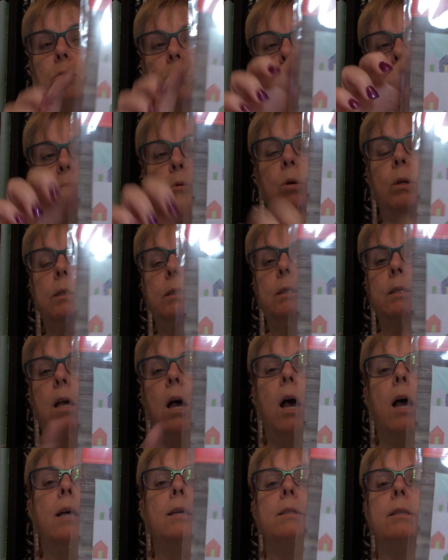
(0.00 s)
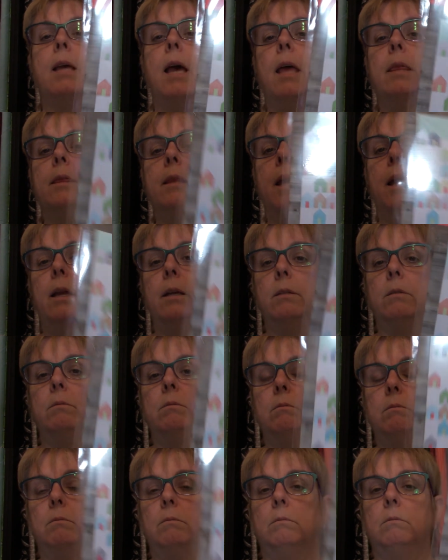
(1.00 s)
quilt size, and
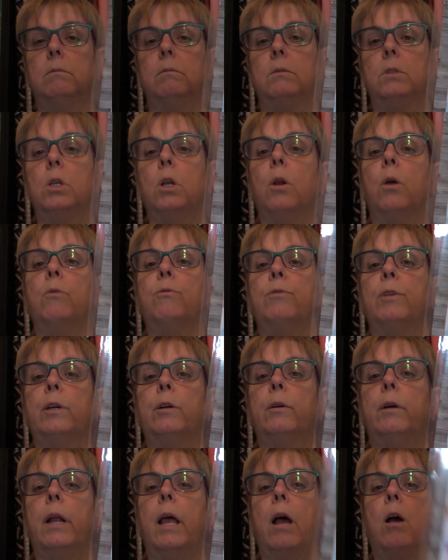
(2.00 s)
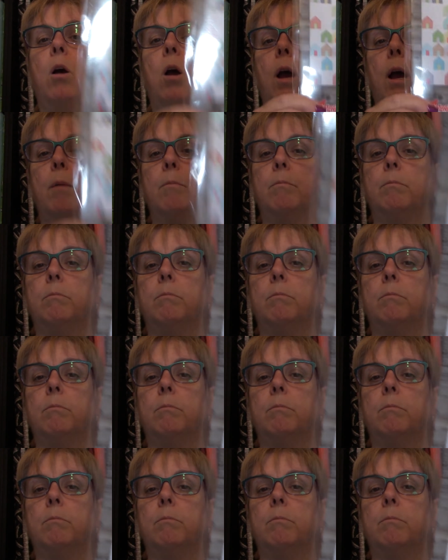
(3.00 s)
then, you know, figure it out.